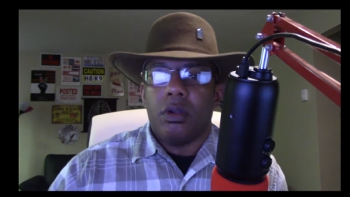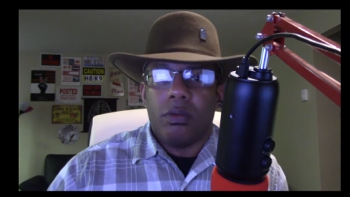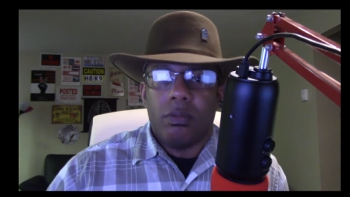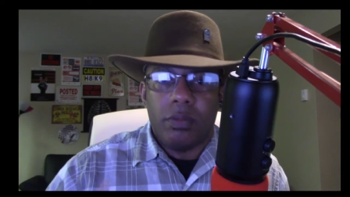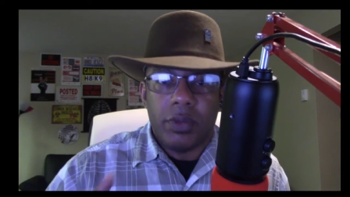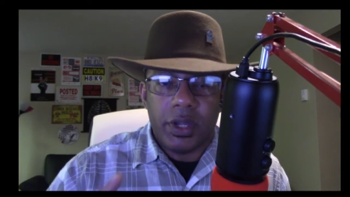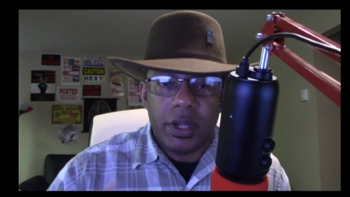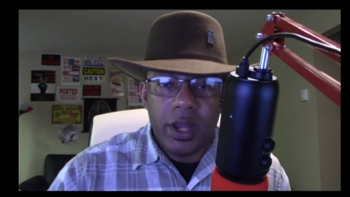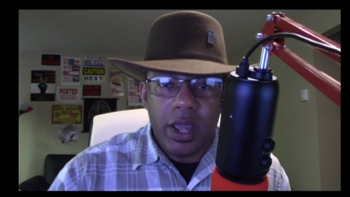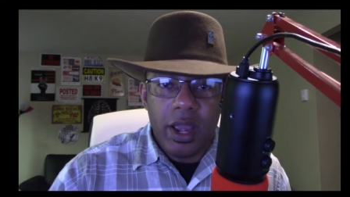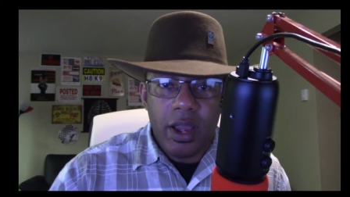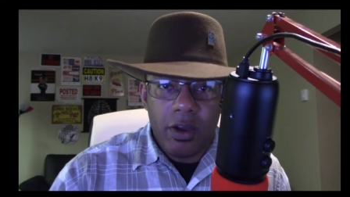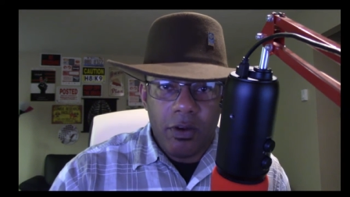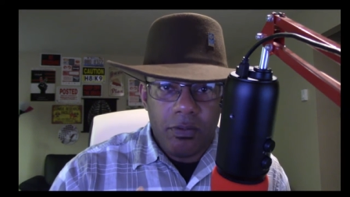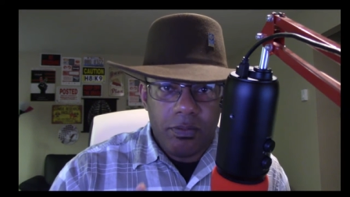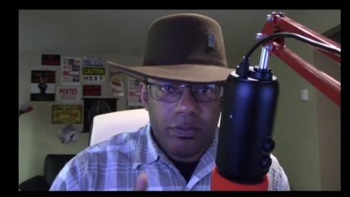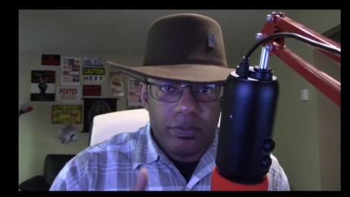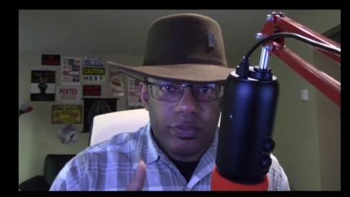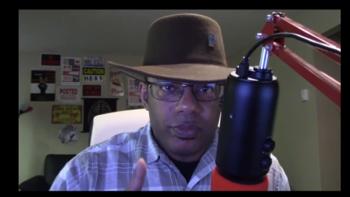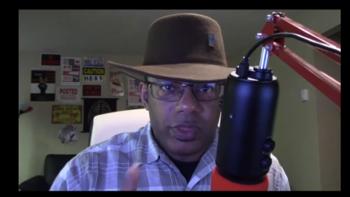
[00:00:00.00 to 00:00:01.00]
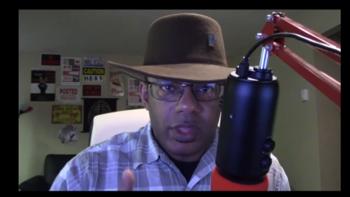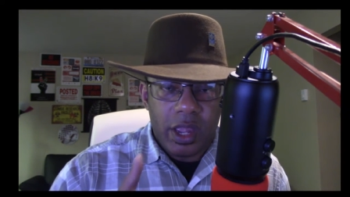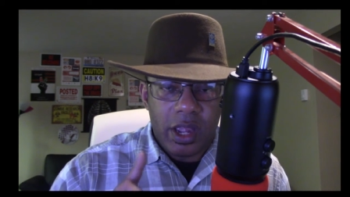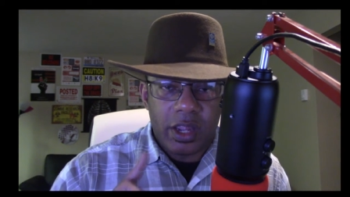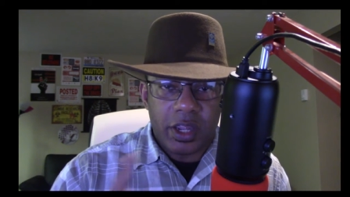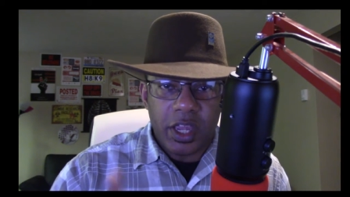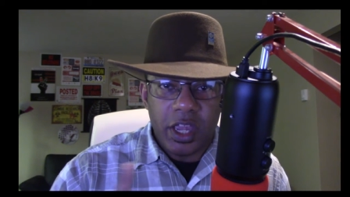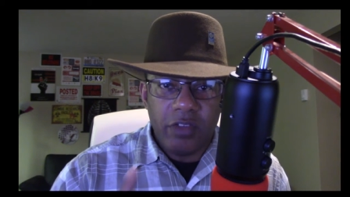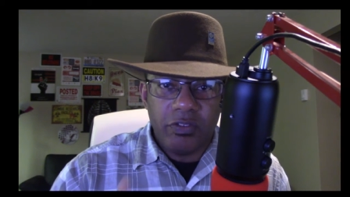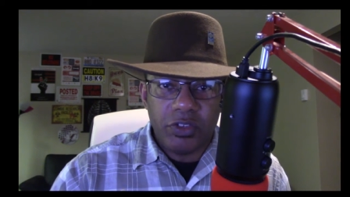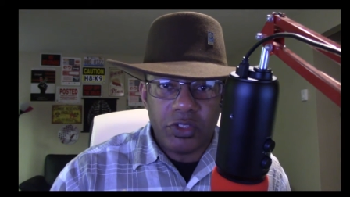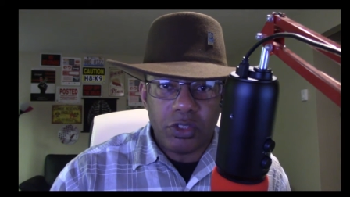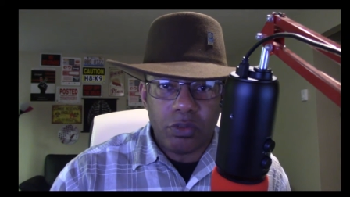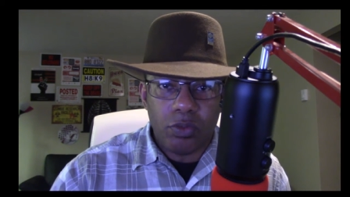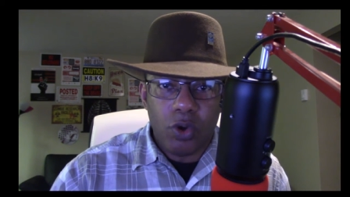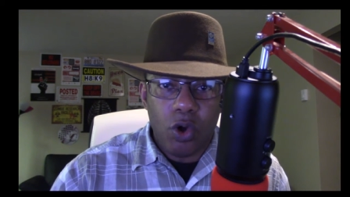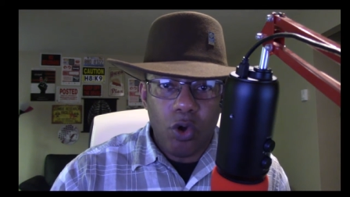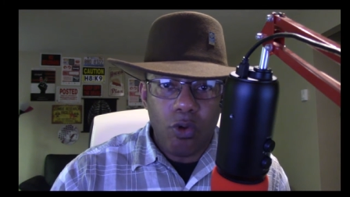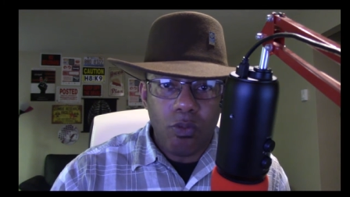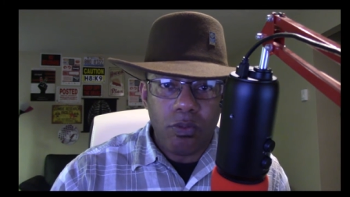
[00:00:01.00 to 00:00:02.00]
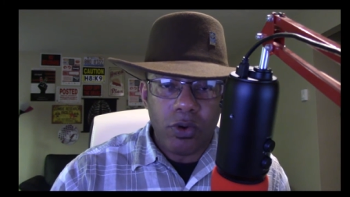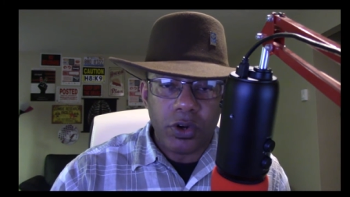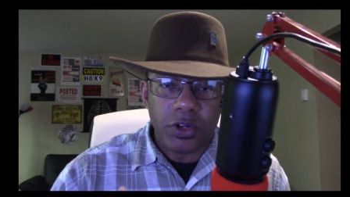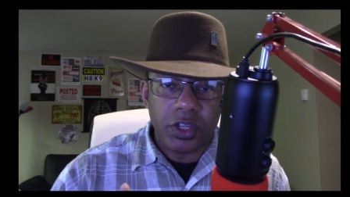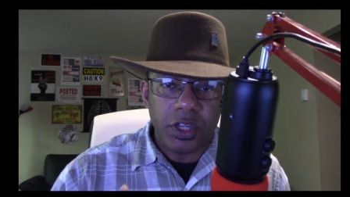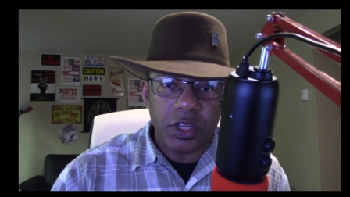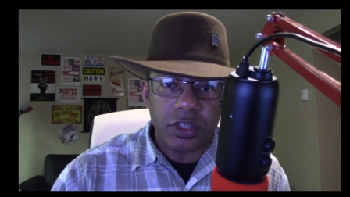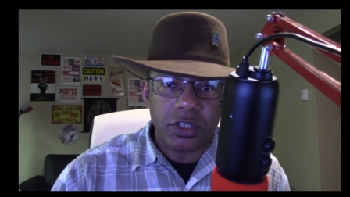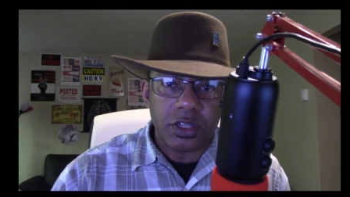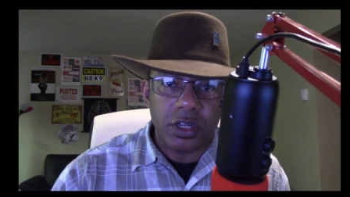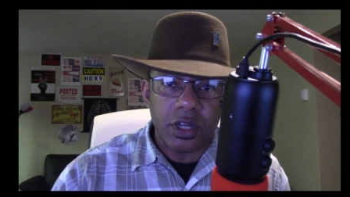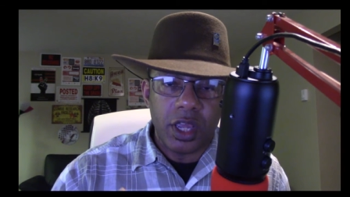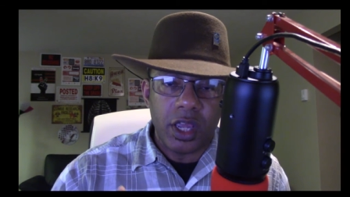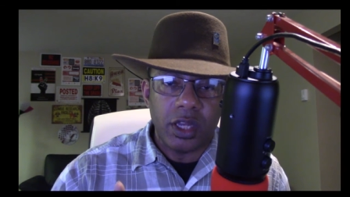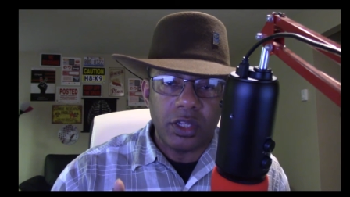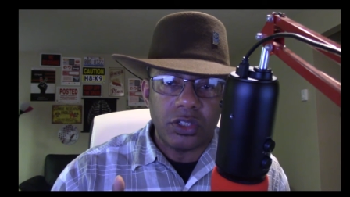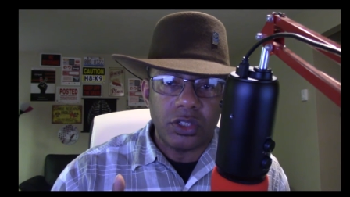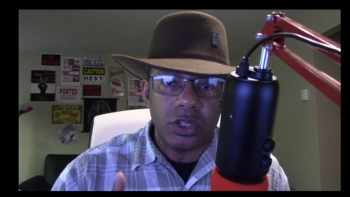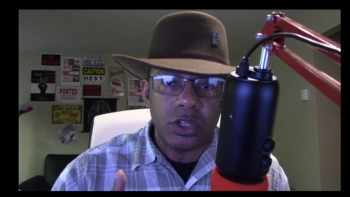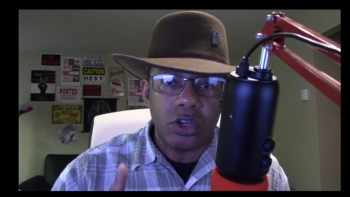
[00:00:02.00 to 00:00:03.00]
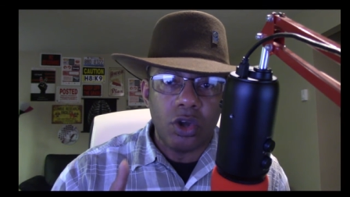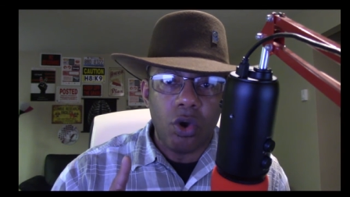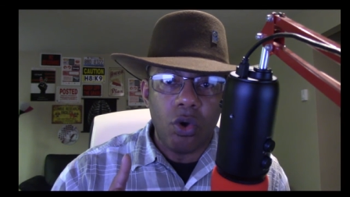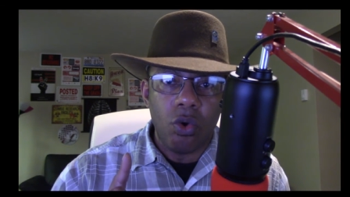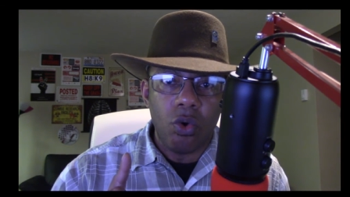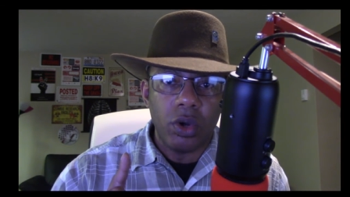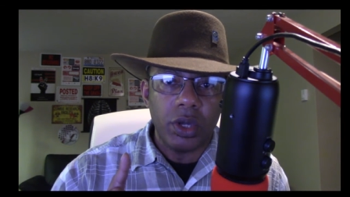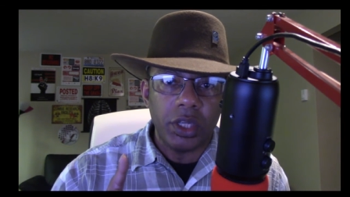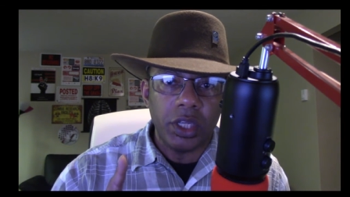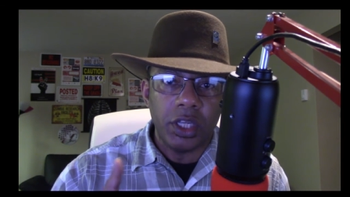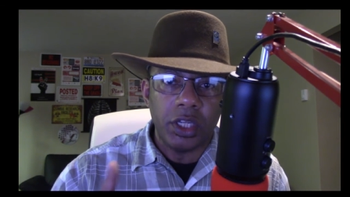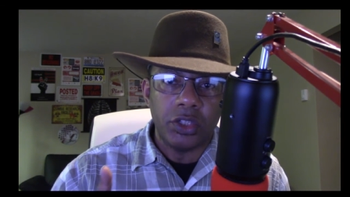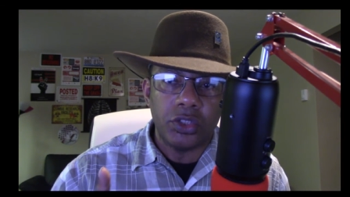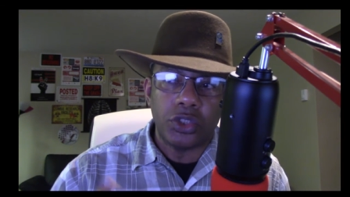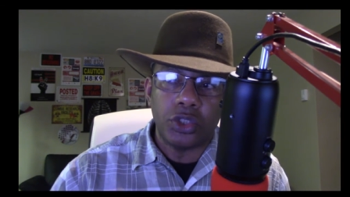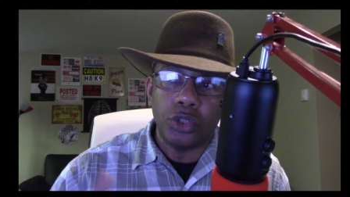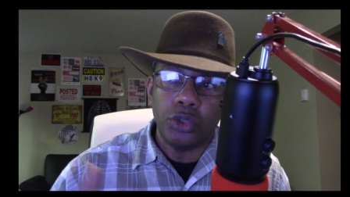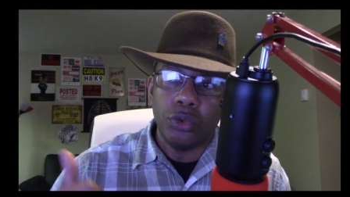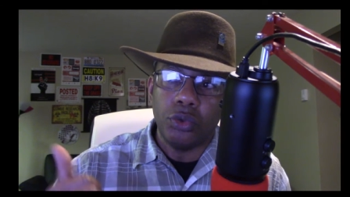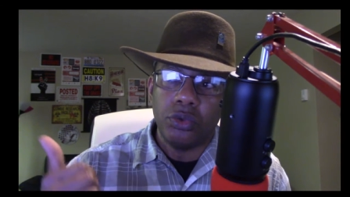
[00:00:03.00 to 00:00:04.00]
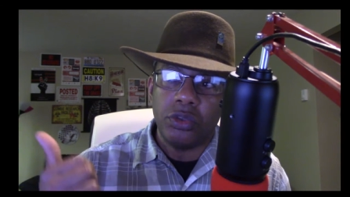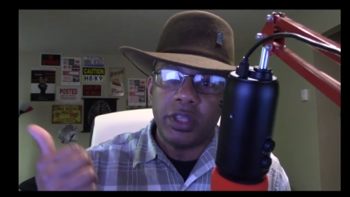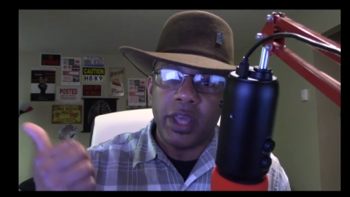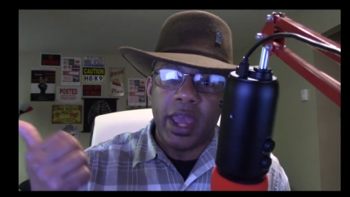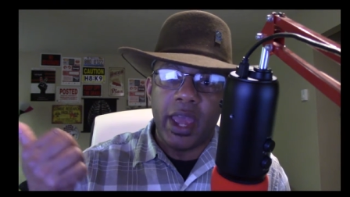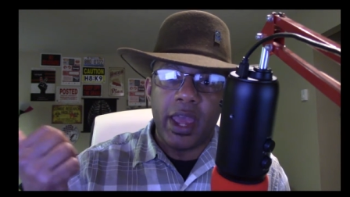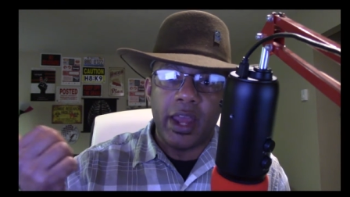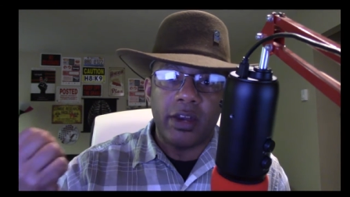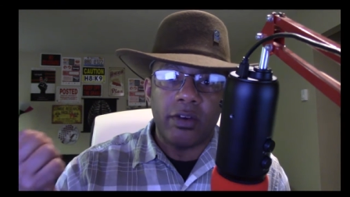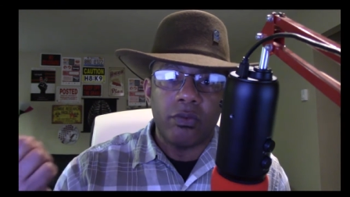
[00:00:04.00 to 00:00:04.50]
But now I gave you some homework yesterday to go into that